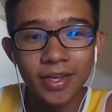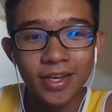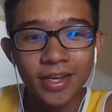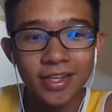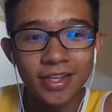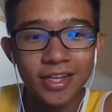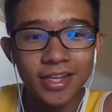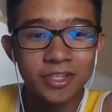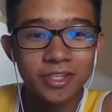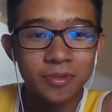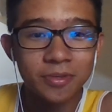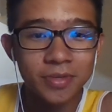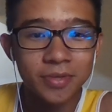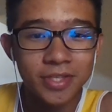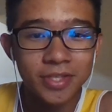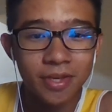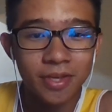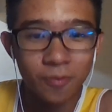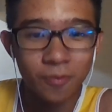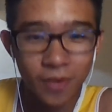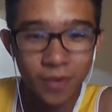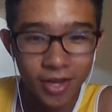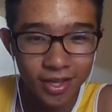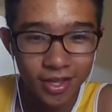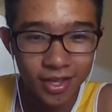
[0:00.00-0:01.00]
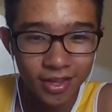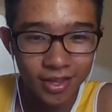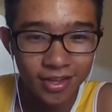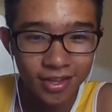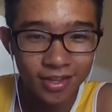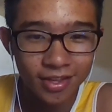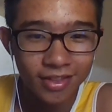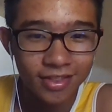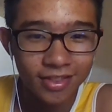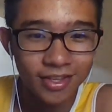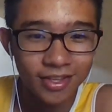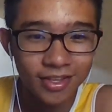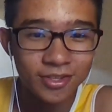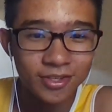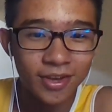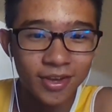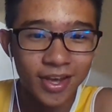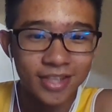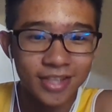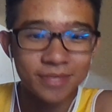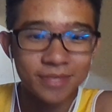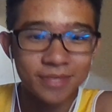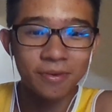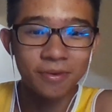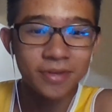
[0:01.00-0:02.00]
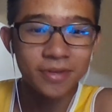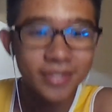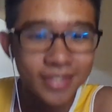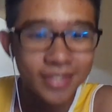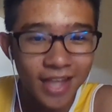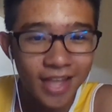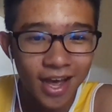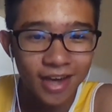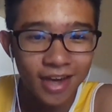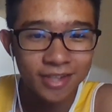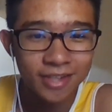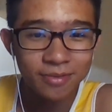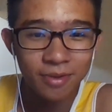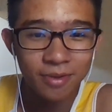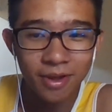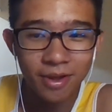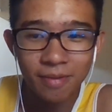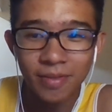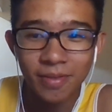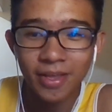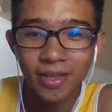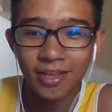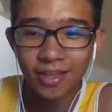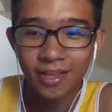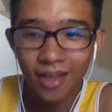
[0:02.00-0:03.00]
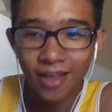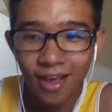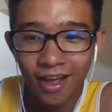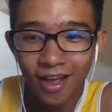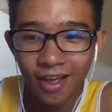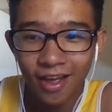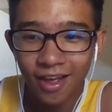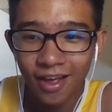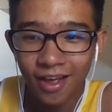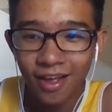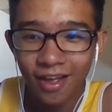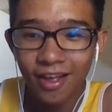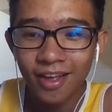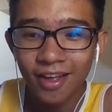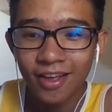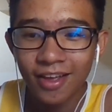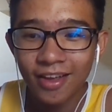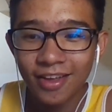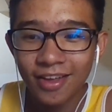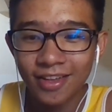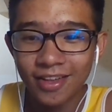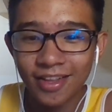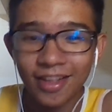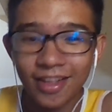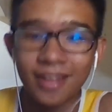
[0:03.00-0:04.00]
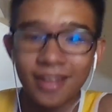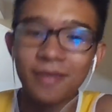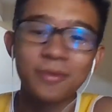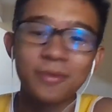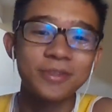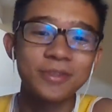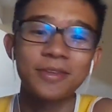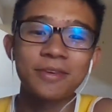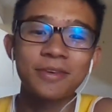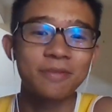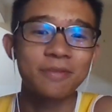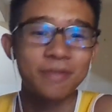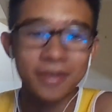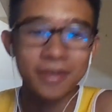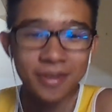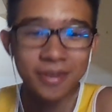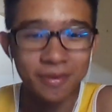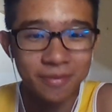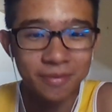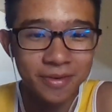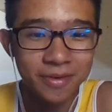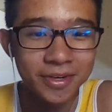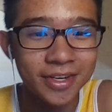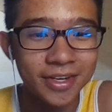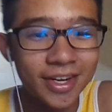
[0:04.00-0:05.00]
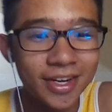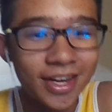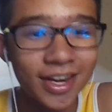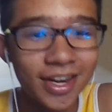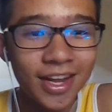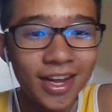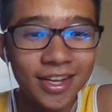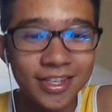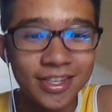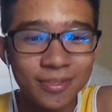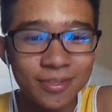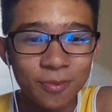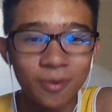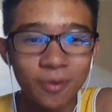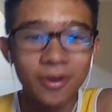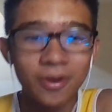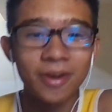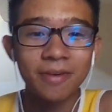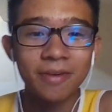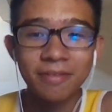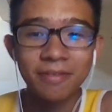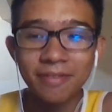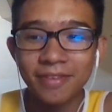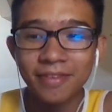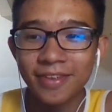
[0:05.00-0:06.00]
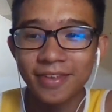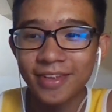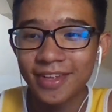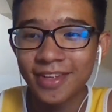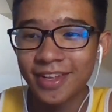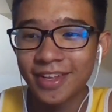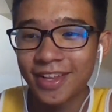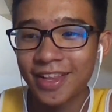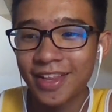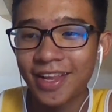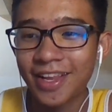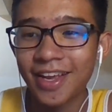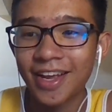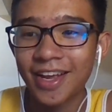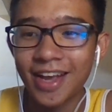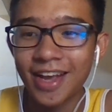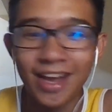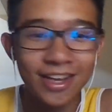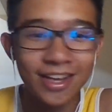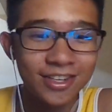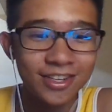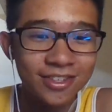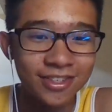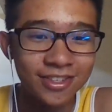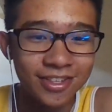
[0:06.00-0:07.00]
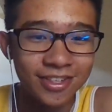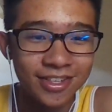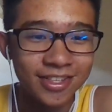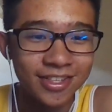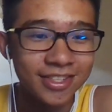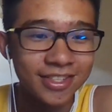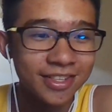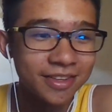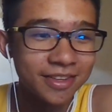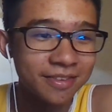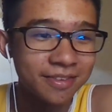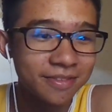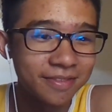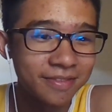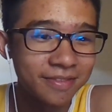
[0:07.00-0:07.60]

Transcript: then she was like, wait, did you experience that as well? I'm like, yeah. And it was like fucking weird, and then I just woke up, like actually this time.